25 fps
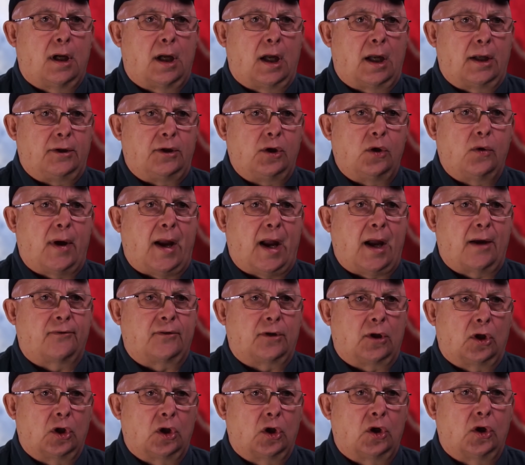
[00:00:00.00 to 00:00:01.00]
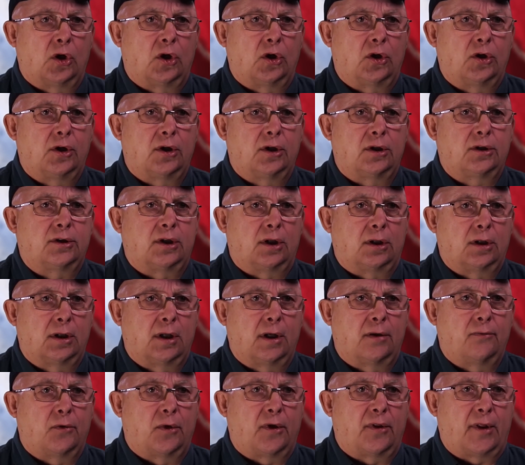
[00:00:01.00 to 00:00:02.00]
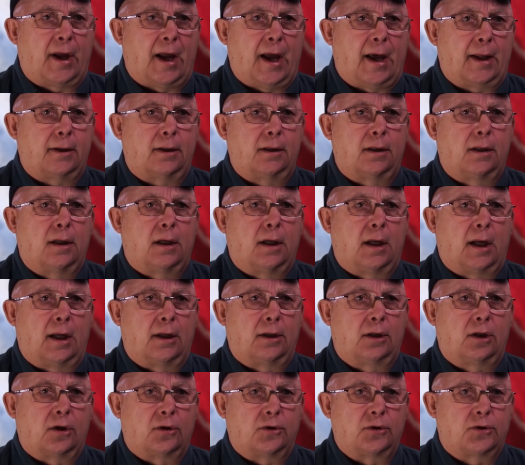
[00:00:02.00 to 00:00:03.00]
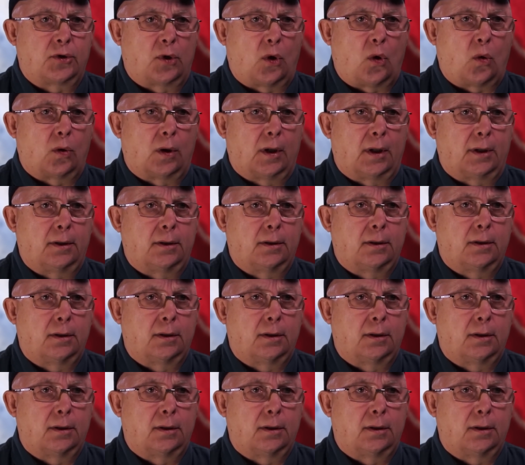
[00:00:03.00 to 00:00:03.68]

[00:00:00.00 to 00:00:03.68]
And you have to learn to live with that and control it.